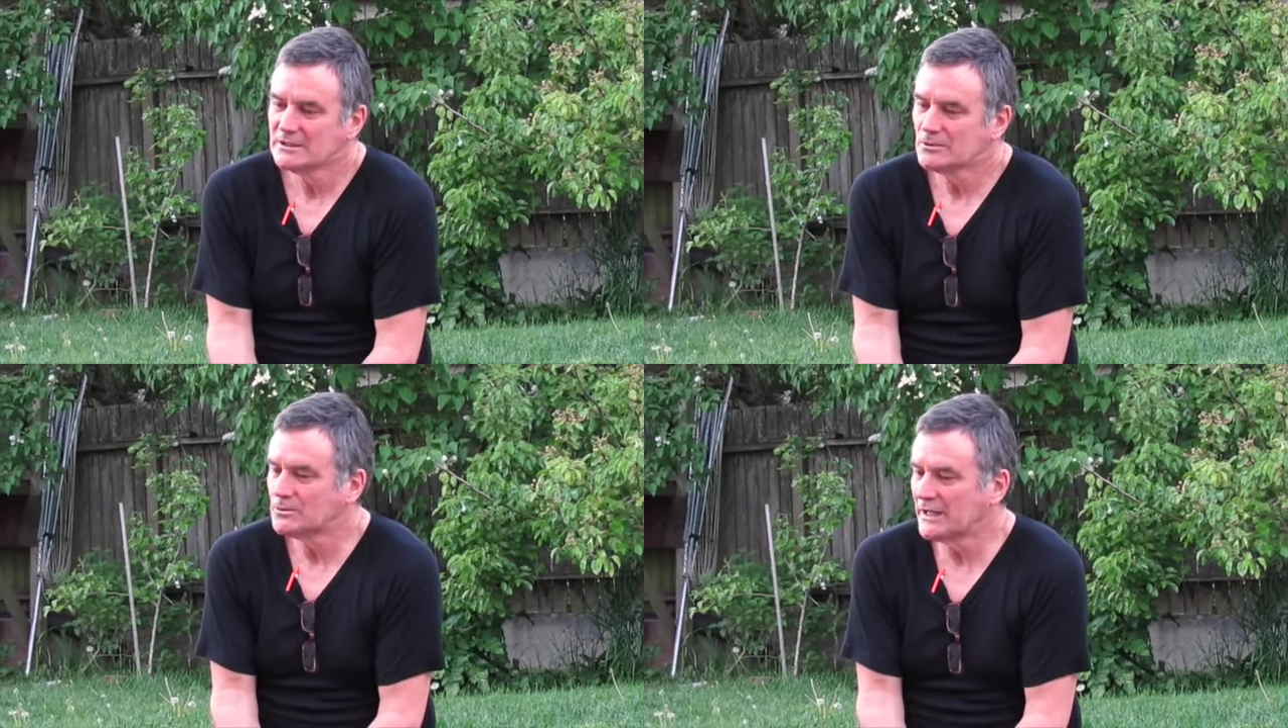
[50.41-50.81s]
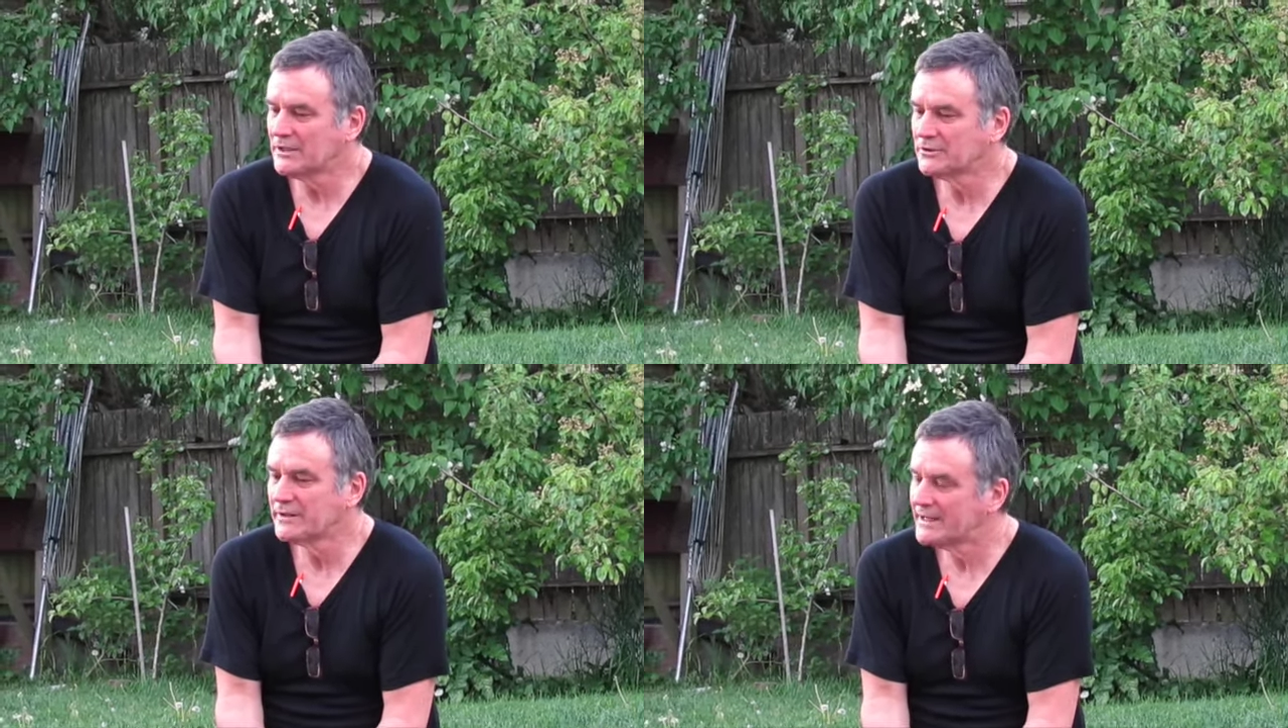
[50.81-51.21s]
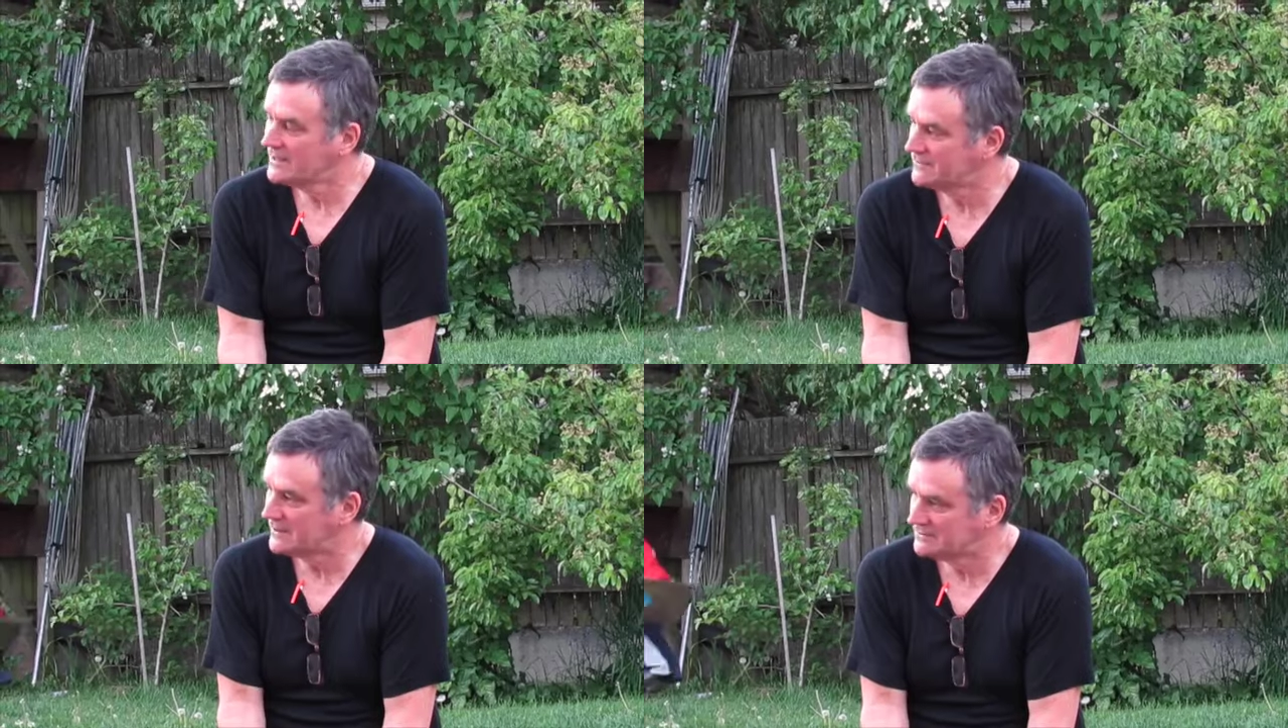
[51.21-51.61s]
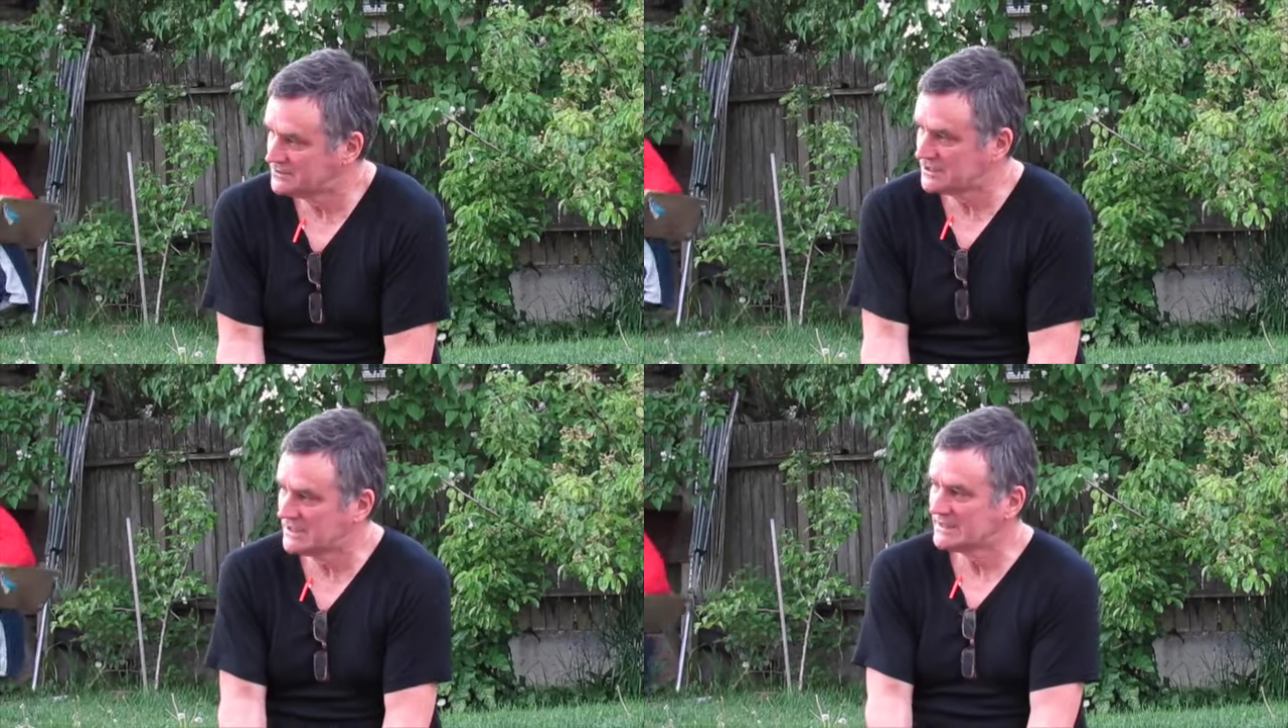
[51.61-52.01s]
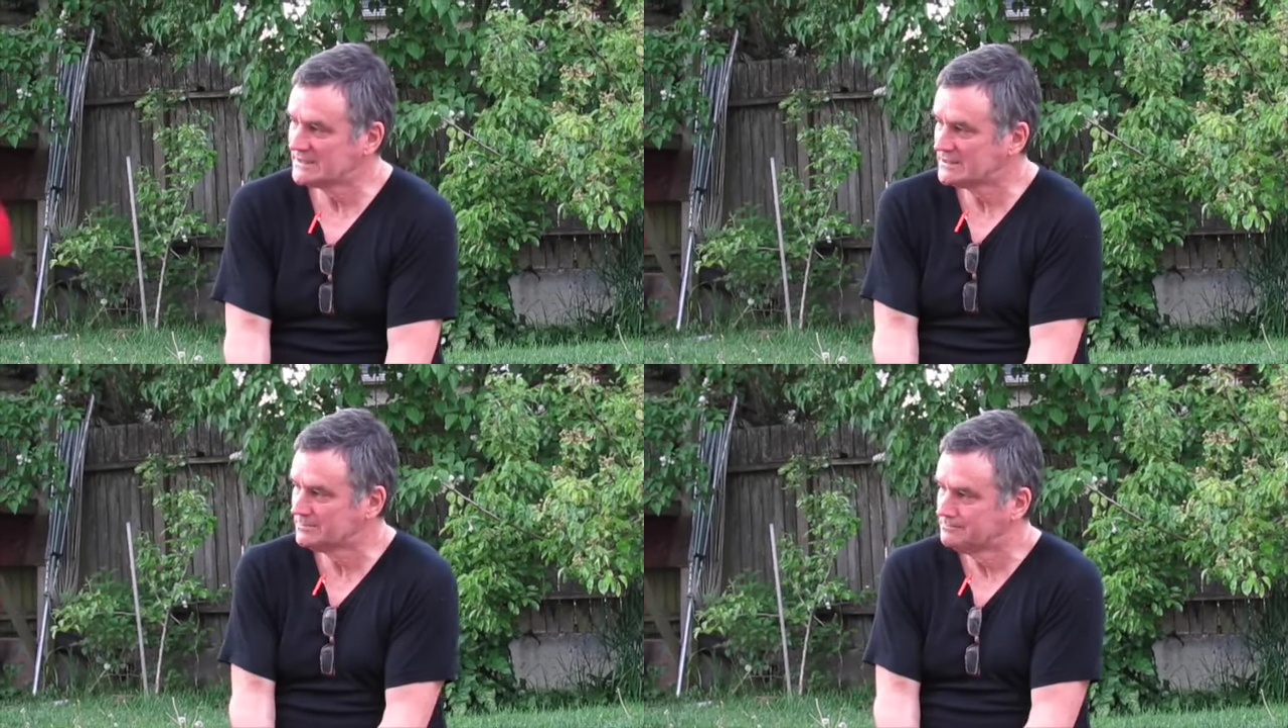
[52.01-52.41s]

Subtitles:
called 185 chairs.